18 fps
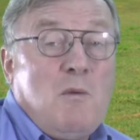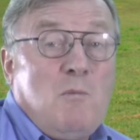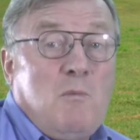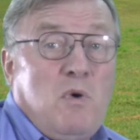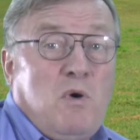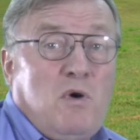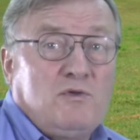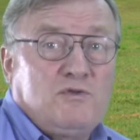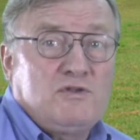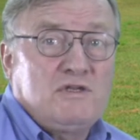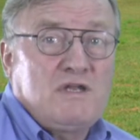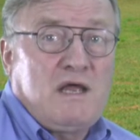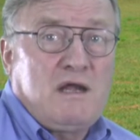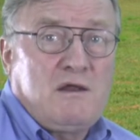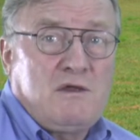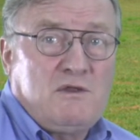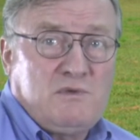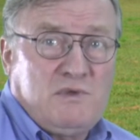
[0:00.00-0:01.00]

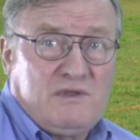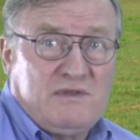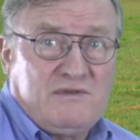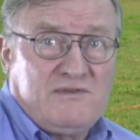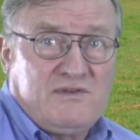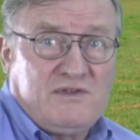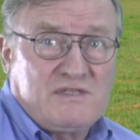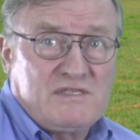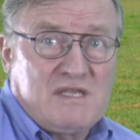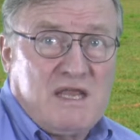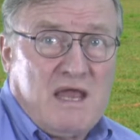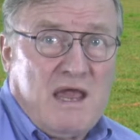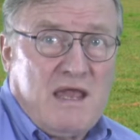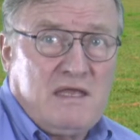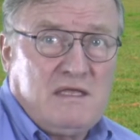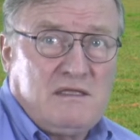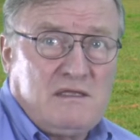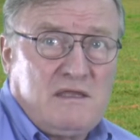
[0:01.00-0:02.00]
Portugal
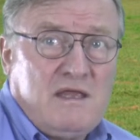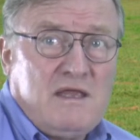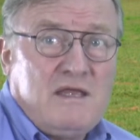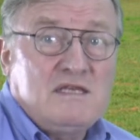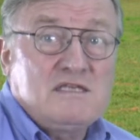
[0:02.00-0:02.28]
168,